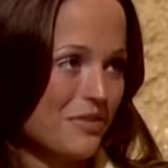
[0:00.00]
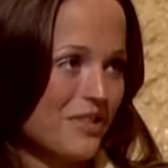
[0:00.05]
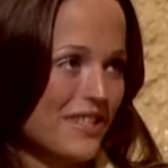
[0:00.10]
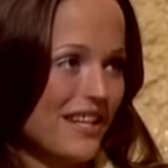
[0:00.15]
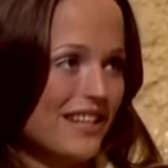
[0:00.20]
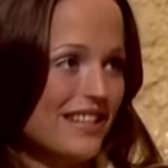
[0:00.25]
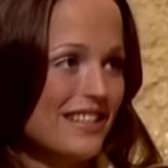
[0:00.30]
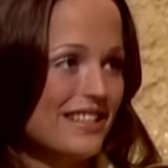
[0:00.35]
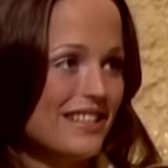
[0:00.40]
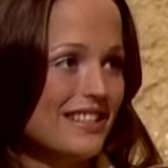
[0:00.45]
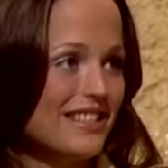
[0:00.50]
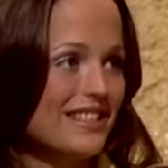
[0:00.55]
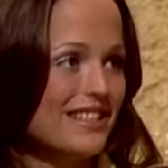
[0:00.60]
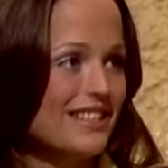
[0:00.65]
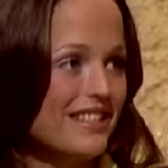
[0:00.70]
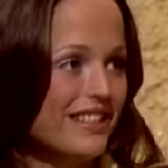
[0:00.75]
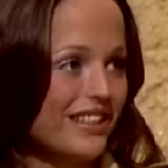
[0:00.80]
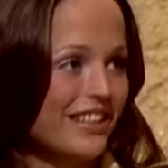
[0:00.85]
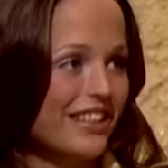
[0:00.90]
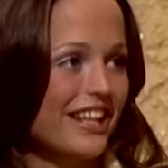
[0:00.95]
dancing,
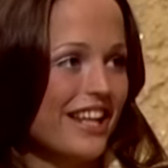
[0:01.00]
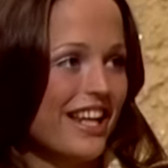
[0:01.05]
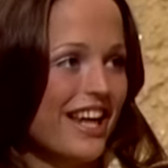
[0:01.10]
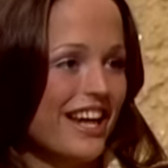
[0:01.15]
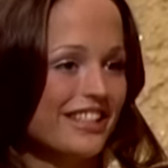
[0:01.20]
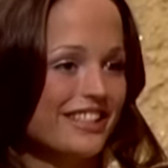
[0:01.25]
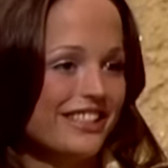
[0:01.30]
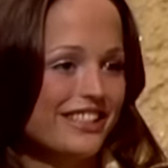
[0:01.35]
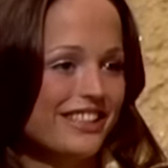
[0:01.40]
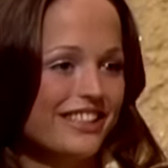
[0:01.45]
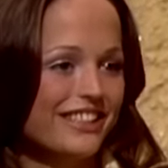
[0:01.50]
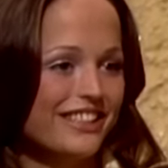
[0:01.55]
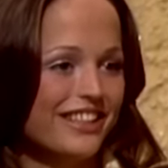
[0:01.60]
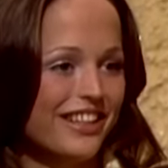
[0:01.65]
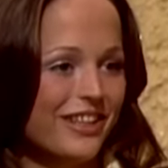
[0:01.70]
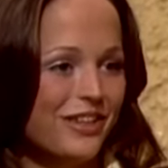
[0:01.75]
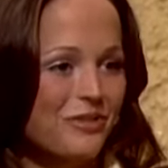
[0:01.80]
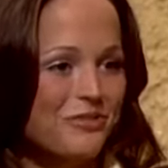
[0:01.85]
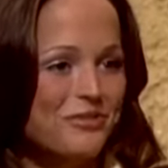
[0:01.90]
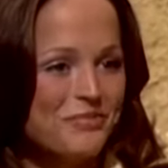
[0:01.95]
singing, and acting, and
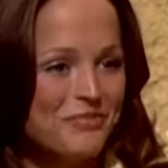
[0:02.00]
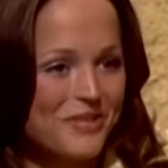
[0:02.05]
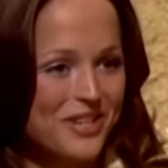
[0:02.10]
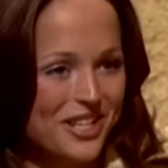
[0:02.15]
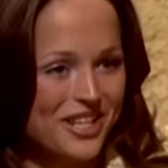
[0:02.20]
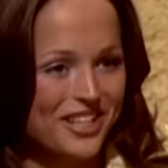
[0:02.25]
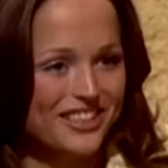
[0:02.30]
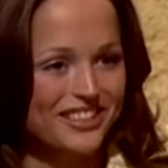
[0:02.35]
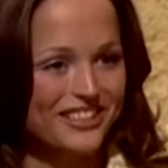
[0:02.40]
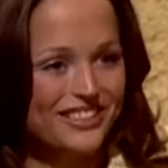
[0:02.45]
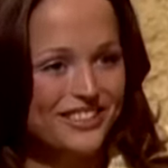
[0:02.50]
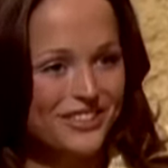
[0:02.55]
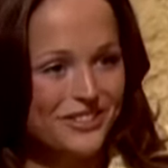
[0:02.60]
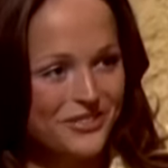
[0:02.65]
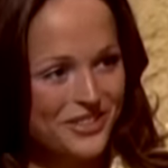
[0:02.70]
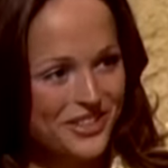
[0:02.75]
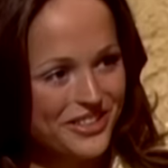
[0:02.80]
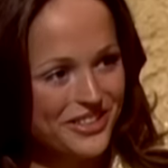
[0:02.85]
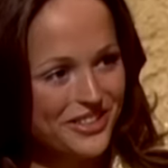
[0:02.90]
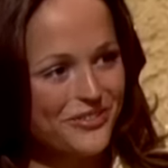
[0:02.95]
I hope to make a
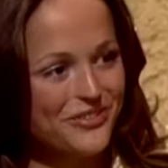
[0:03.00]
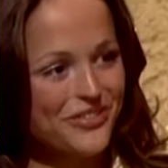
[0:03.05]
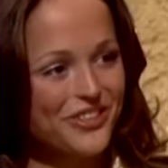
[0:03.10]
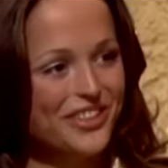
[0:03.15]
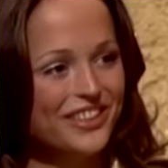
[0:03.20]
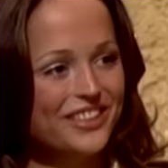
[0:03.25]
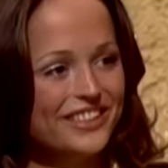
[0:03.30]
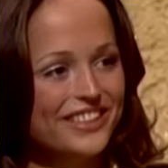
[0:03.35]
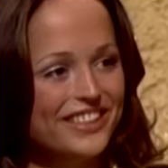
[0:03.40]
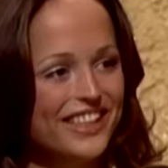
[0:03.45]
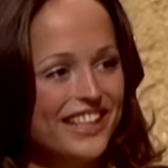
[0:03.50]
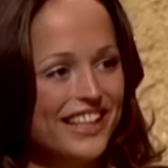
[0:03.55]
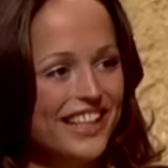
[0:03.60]
career in the field.